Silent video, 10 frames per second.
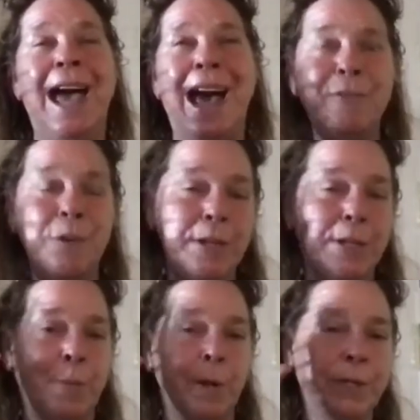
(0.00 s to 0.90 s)
After the
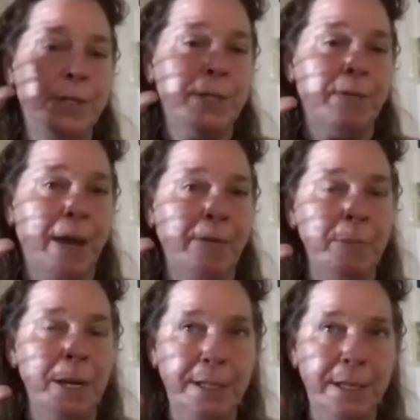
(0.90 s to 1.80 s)
experiences of having
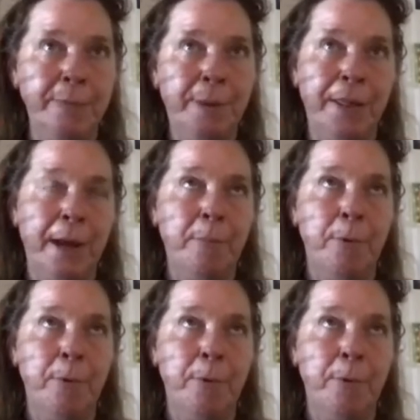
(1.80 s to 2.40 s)
meditated by that